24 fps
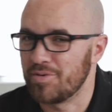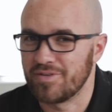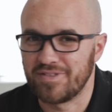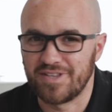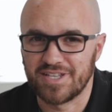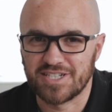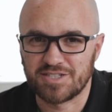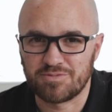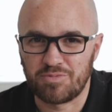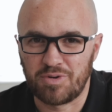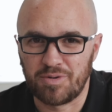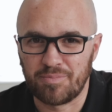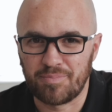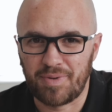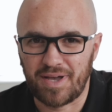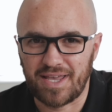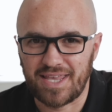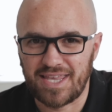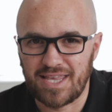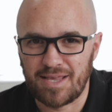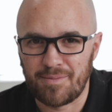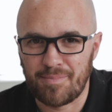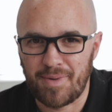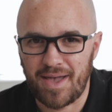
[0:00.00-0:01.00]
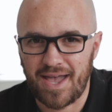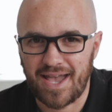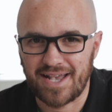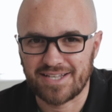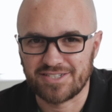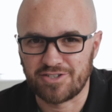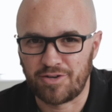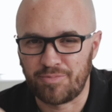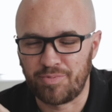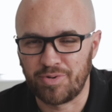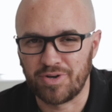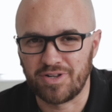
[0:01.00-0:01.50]
with this one by
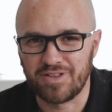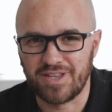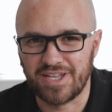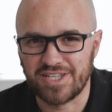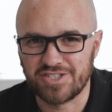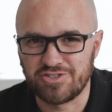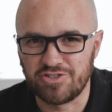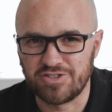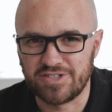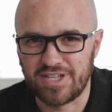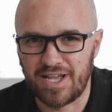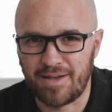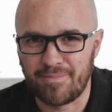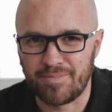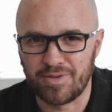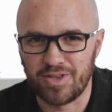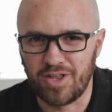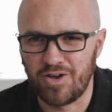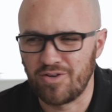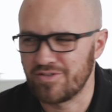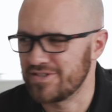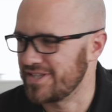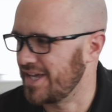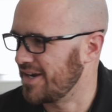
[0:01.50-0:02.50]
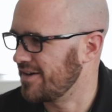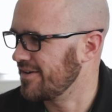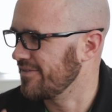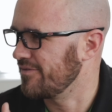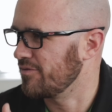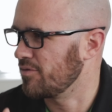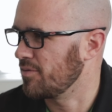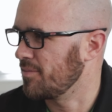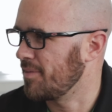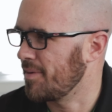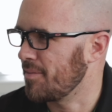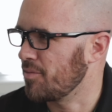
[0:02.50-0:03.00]
eBags. I'll put a link to it down below because I don't
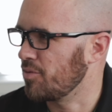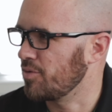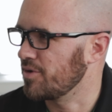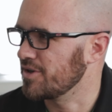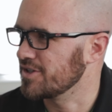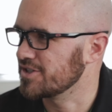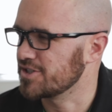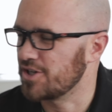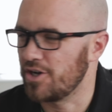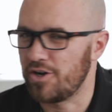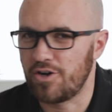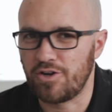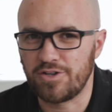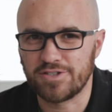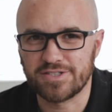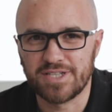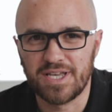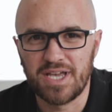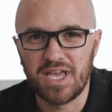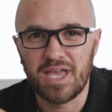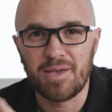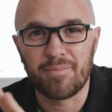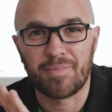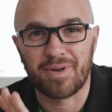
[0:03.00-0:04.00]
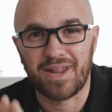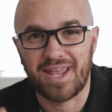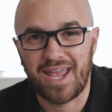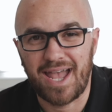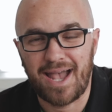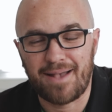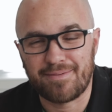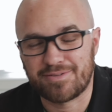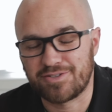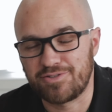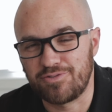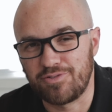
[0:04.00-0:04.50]
even remember what it's called, but I
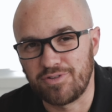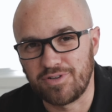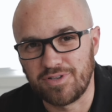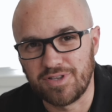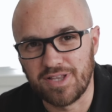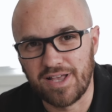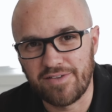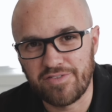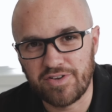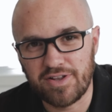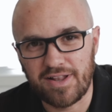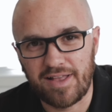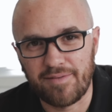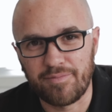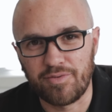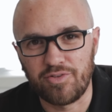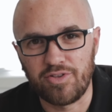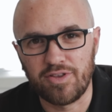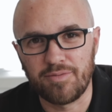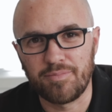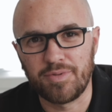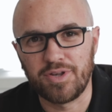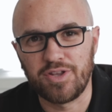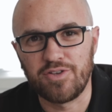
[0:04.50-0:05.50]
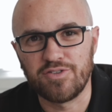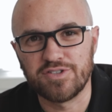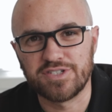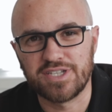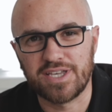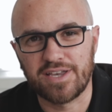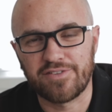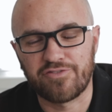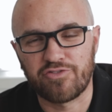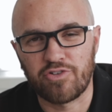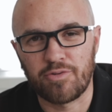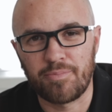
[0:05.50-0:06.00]
absolutely love it. I've only been
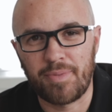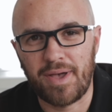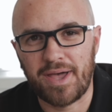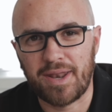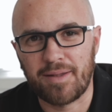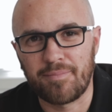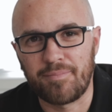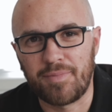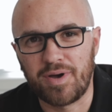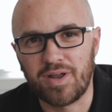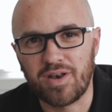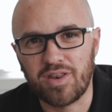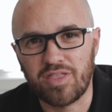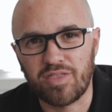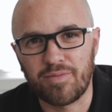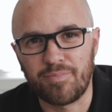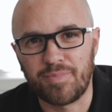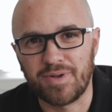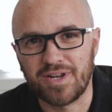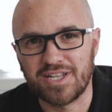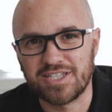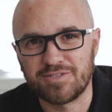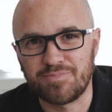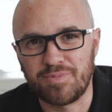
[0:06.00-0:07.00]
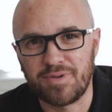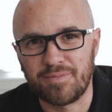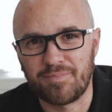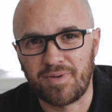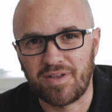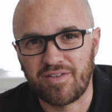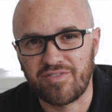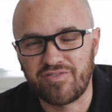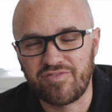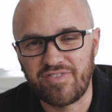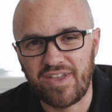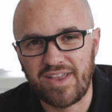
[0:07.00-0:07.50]
using it for about a month, but it's been
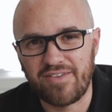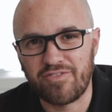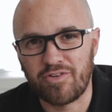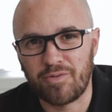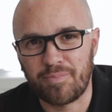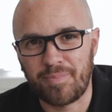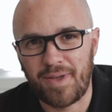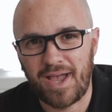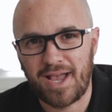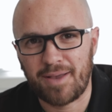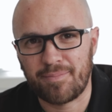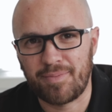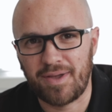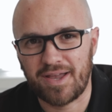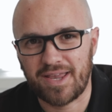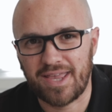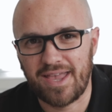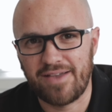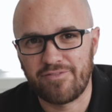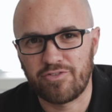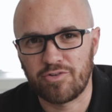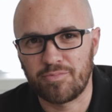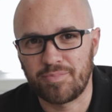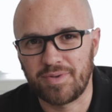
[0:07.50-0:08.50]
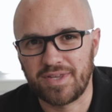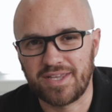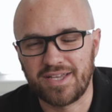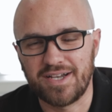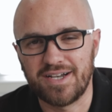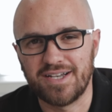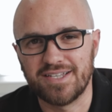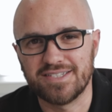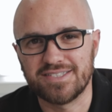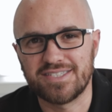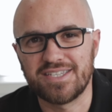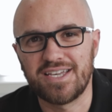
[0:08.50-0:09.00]
my favorite backpack ever
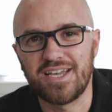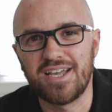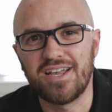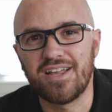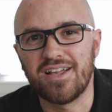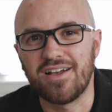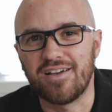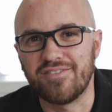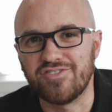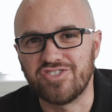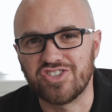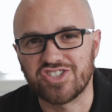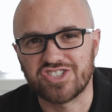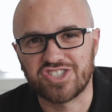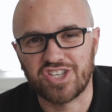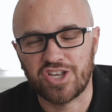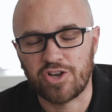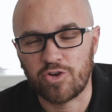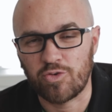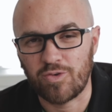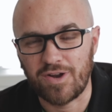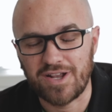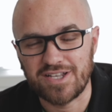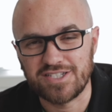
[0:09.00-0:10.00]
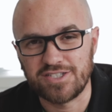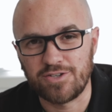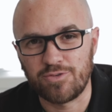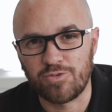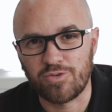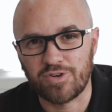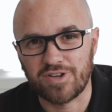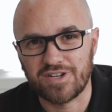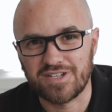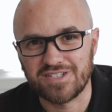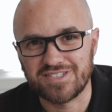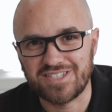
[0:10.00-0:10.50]
because of just the crazy
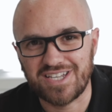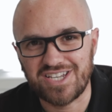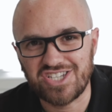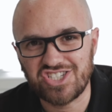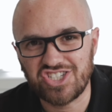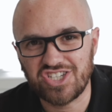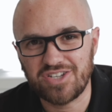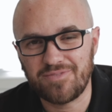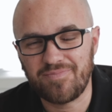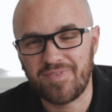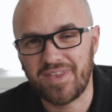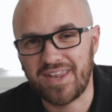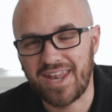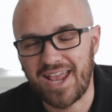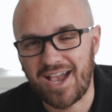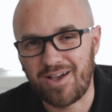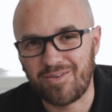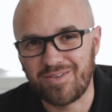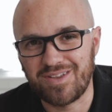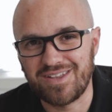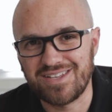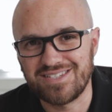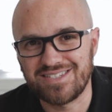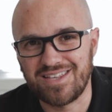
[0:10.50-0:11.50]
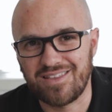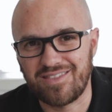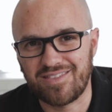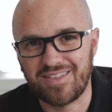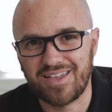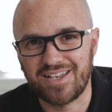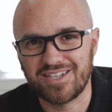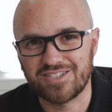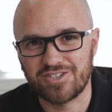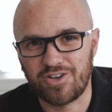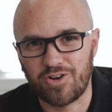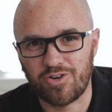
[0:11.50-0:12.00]
organization and how easy
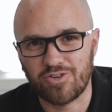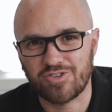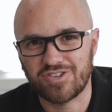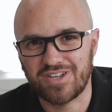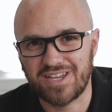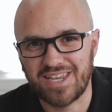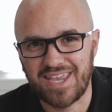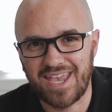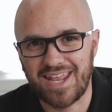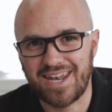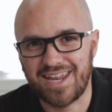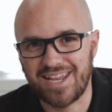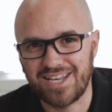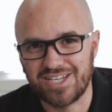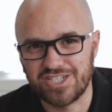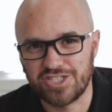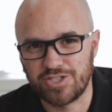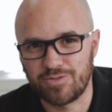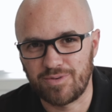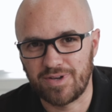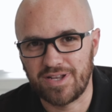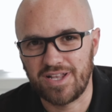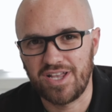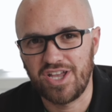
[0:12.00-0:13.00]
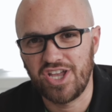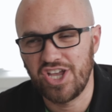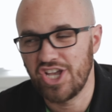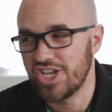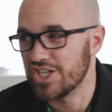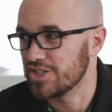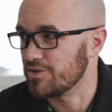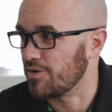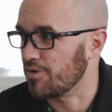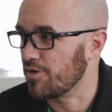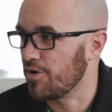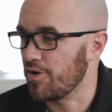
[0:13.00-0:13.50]
things are to get into it.
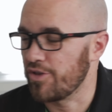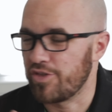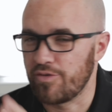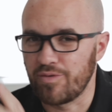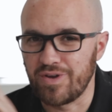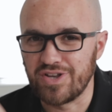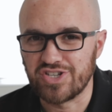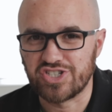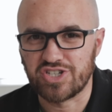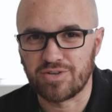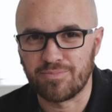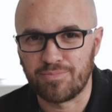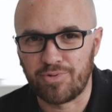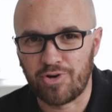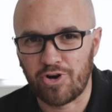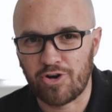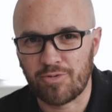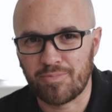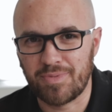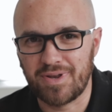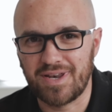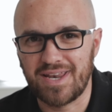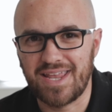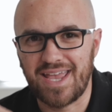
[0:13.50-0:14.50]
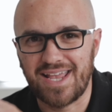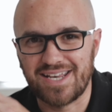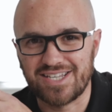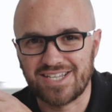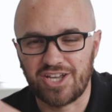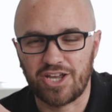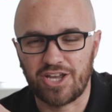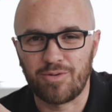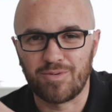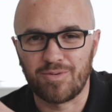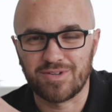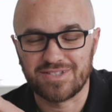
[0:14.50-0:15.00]
So I'll go through each compartment and
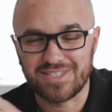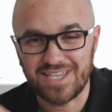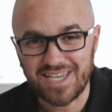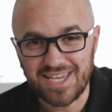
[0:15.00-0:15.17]
tell you what's